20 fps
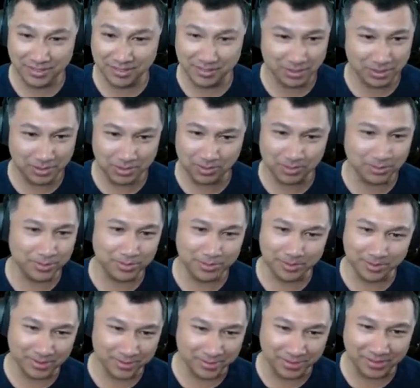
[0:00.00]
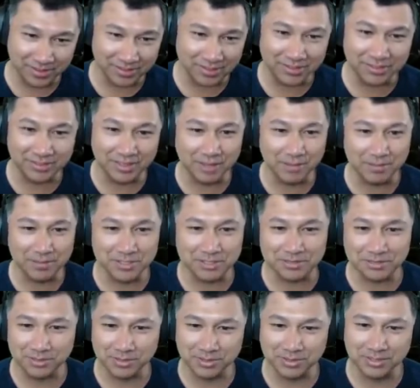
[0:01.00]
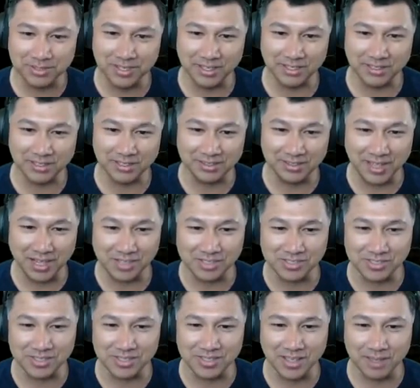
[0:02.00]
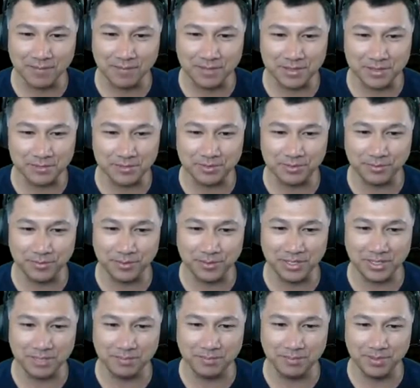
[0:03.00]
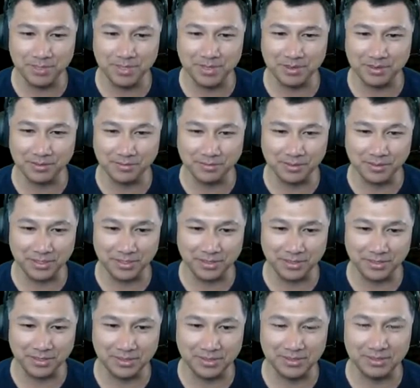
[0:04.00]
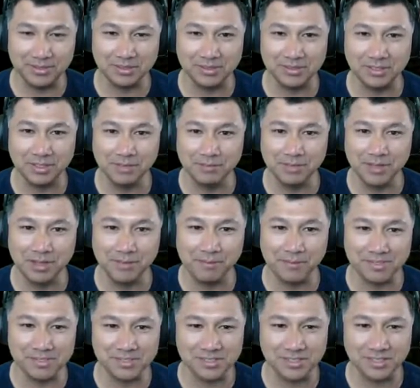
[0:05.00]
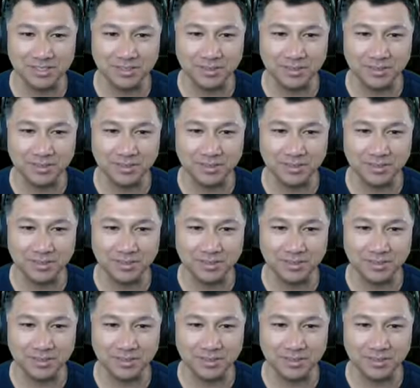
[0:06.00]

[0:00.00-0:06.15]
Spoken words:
2 damage was dealt, 1,000 damage. We did a bit of team damage there.